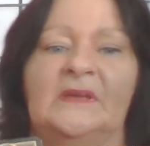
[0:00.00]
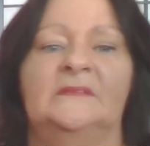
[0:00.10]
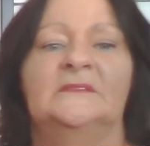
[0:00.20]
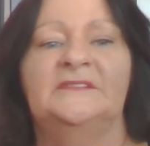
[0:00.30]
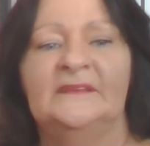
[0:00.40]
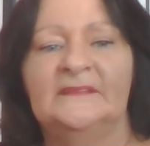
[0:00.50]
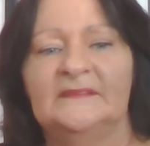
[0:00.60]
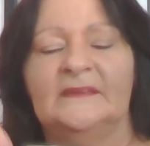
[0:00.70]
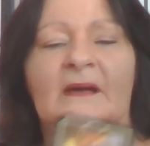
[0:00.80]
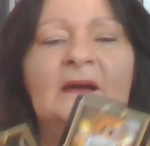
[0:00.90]
and the
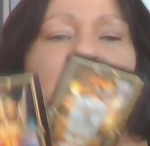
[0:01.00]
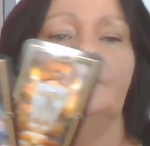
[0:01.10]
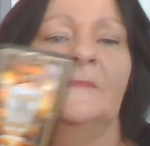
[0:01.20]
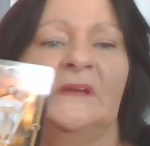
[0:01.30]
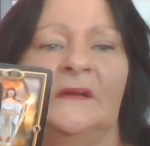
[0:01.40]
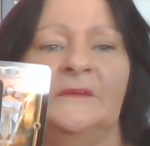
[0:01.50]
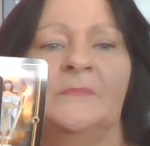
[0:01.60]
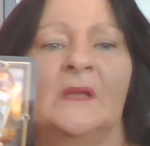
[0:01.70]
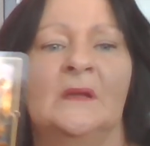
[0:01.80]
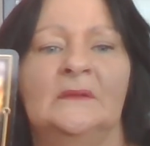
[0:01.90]
Justice card. Okay,
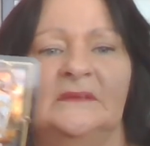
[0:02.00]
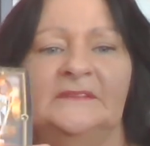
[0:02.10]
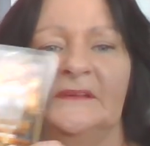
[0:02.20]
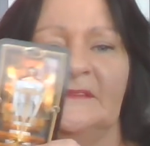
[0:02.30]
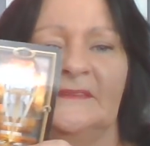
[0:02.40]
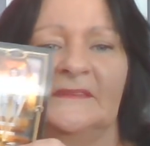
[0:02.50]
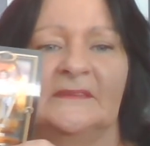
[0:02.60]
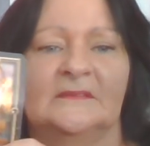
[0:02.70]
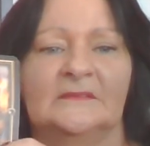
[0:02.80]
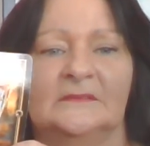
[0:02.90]
the Justice
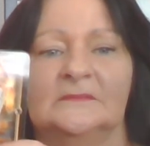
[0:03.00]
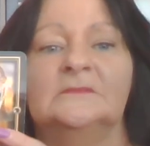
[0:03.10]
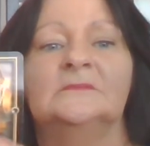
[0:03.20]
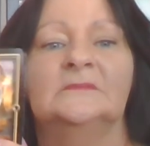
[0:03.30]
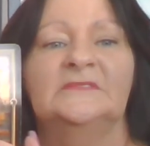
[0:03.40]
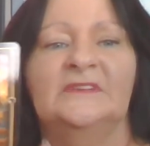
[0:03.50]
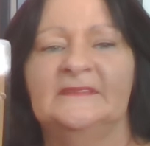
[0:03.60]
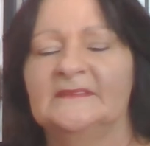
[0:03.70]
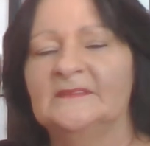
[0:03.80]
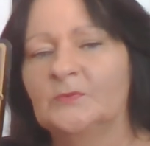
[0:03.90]

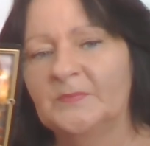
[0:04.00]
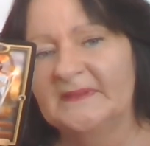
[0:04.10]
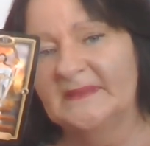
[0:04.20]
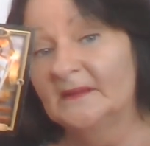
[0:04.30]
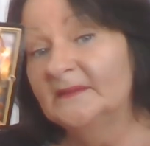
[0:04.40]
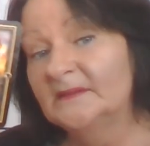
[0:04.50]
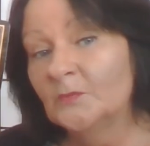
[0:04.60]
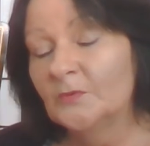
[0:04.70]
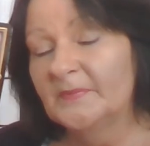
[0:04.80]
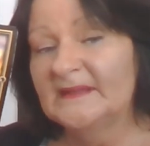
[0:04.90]
will be done, and it
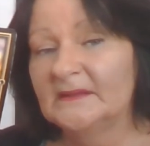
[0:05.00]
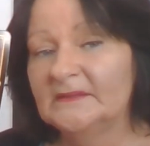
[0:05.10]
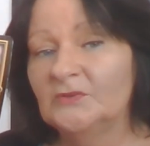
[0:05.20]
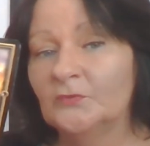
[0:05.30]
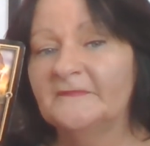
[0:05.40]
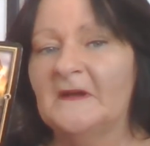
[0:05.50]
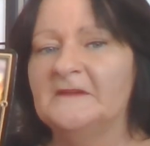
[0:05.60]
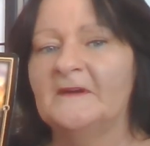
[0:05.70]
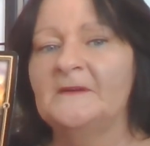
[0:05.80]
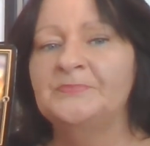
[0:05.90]
will be done in your
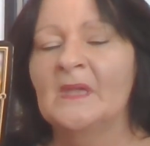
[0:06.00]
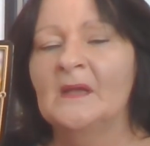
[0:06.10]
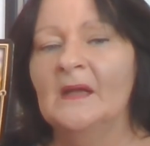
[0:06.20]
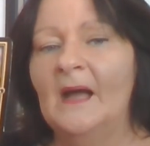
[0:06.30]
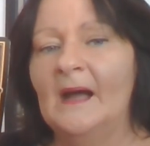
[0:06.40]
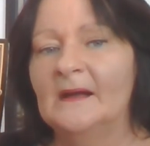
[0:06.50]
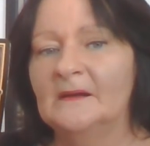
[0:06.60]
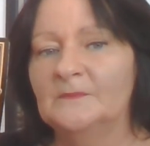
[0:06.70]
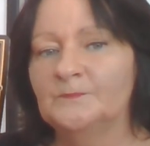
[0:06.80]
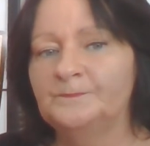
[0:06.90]
favour.
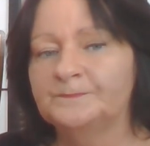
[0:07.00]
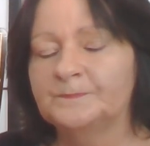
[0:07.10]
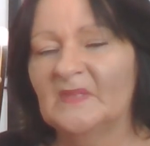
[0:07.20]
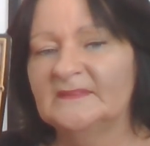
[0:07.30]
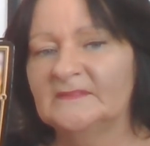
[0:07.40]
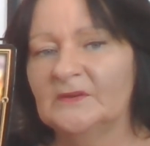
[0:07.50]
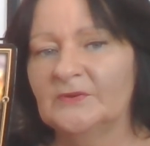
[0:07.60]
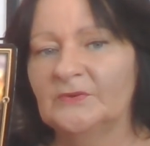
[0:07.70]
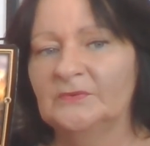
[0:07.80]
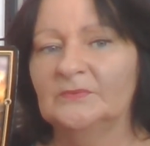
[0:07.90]

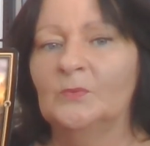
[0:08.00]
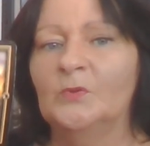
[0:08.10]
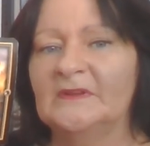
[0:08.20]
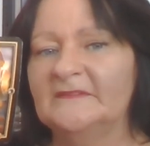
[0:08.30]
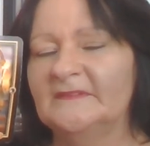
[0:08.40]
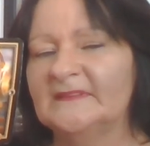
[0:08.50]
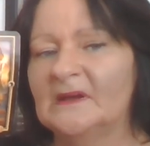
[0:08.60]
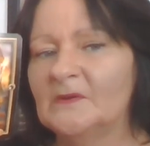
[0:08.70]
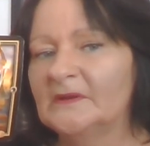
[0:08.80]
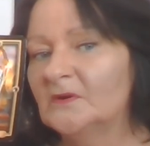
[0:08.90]
So whatever's
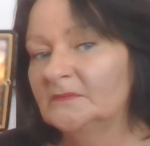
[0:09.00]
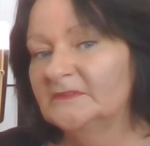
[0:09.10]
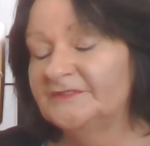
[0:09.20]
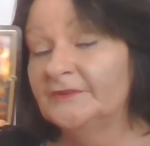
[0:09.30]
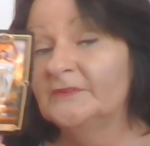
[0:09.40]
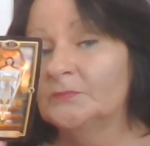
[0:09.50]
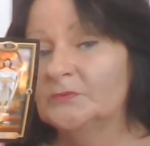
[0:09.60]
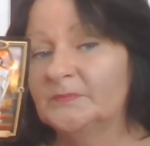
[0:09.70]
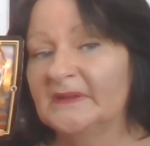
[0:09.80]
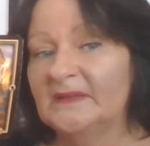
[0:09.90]
going on, the truth
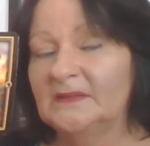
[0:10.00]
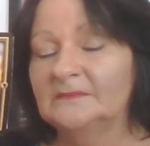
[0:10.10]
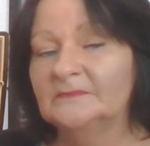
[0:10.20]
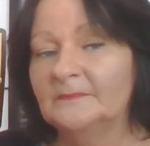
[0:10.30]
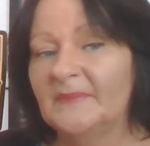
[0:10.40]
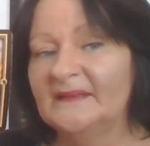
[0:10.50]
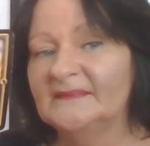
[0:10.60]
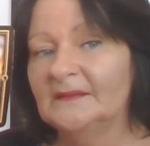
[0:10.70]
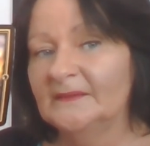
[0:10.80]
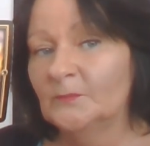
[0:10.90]
will
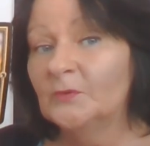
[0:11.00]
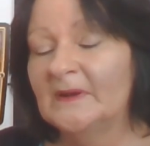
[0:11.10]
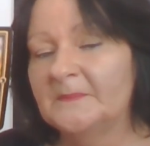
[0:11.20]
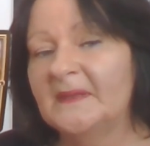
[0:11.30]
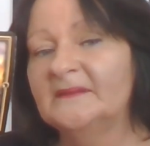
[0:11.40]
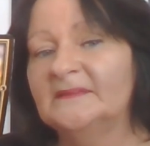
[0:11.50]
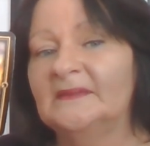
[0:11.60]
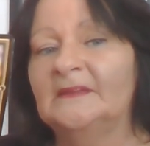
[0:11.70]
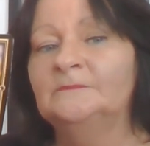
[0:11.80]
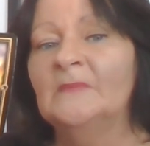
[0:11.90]
come out
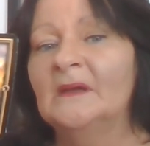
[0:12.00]
again.